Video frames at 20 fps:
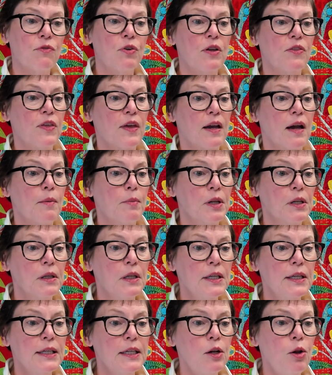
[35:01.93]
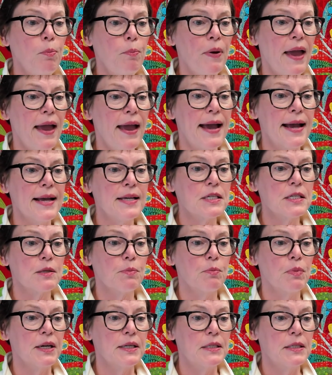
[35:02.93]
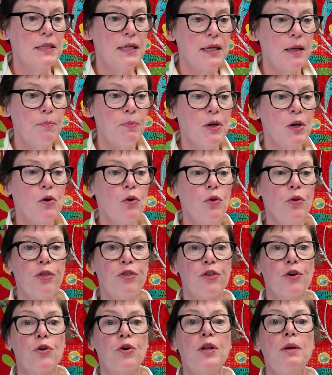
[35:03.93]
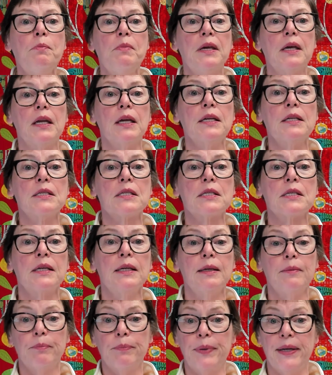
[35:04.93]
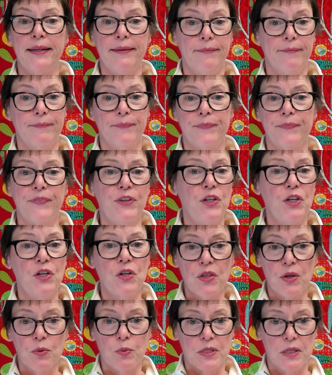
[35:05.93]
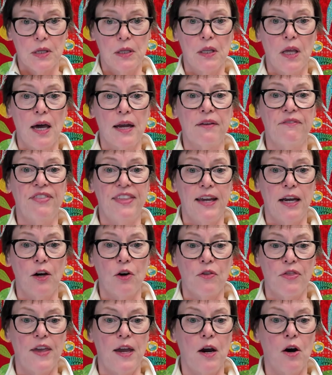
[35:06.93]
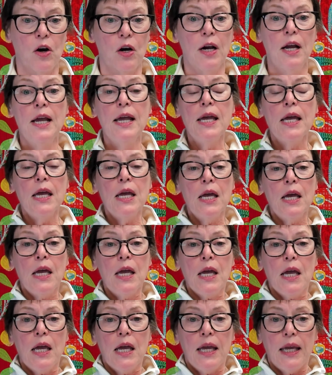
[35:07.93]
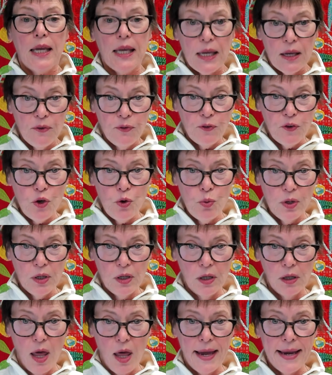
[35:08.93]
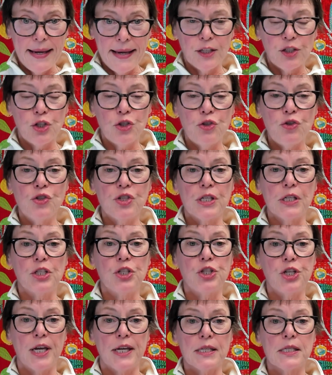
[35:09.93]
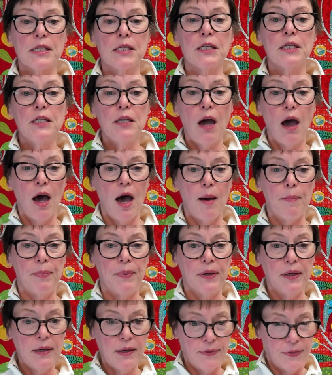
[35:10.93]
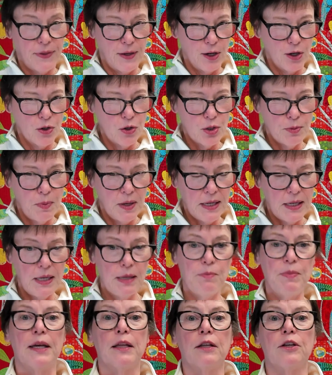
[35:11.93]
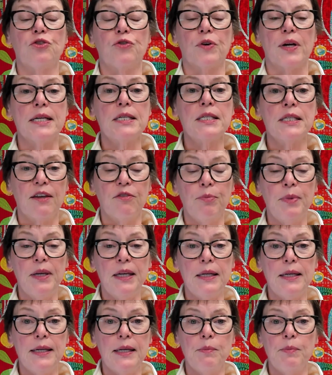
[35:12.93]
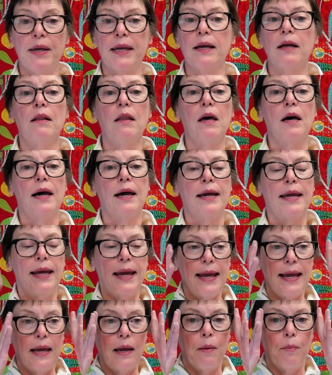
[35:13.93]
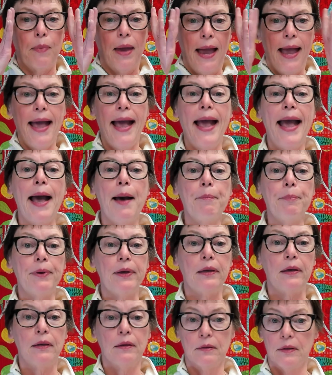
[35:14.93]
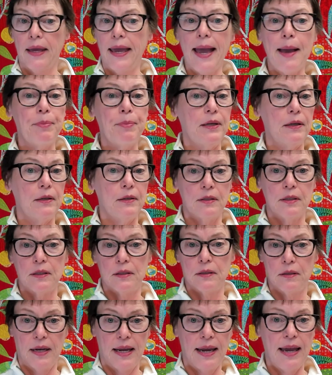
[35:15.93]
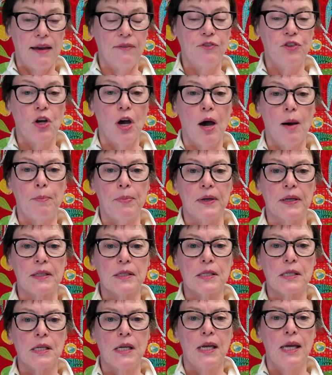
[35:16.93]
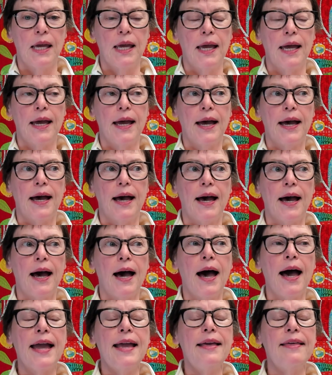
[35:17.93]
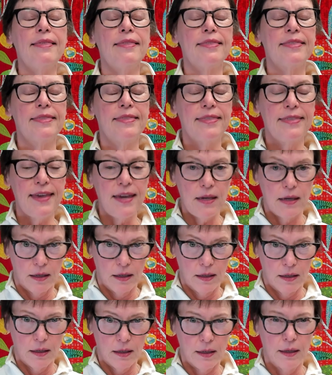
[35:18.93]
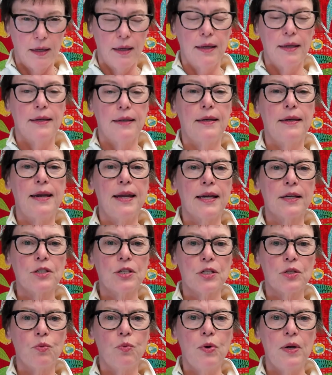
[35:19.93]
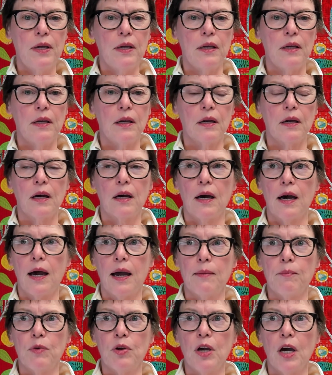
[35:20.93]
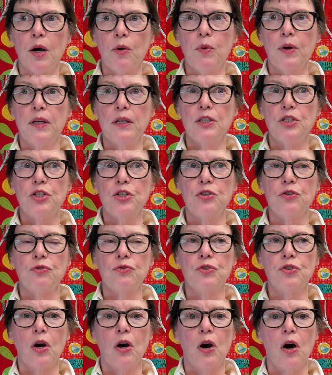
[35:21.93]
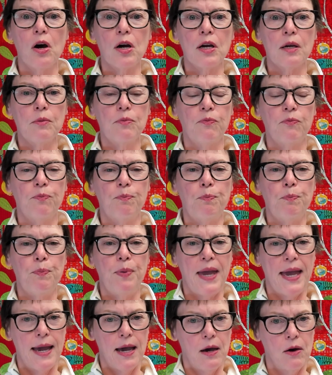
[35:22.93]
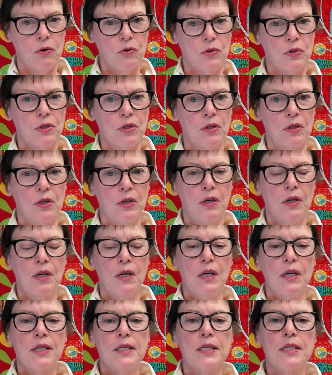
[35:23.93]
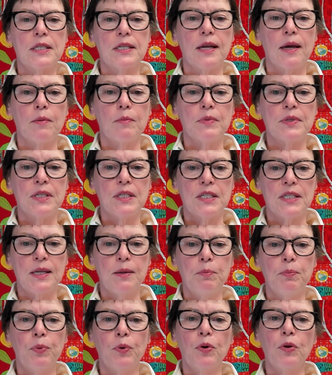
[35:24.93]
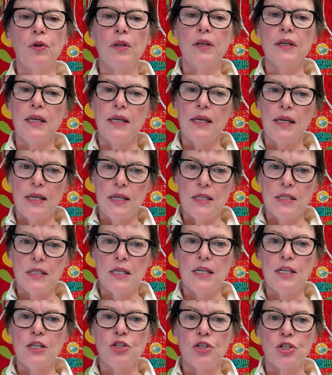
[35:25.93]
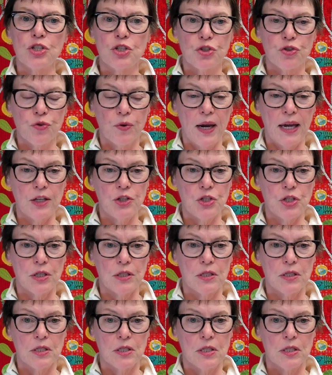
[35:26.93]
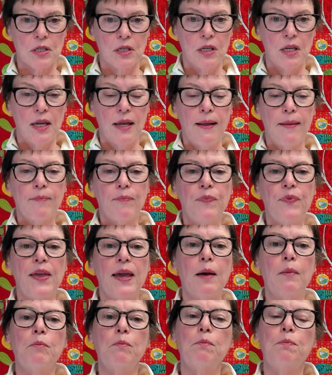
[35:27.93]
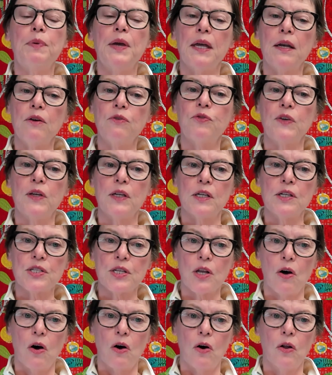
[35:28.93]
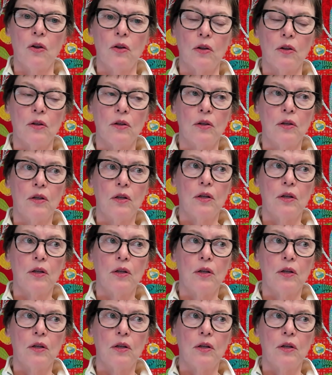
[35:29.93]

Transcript: everything i'm a little past my typical 30 minutes but you know there was a lot of there there if you would like to suggest a topic, there's my email address. Give me an email. I am happy, happy to have topics. I think next week I'm going to talk about some simple, easy stretches that benefit us all.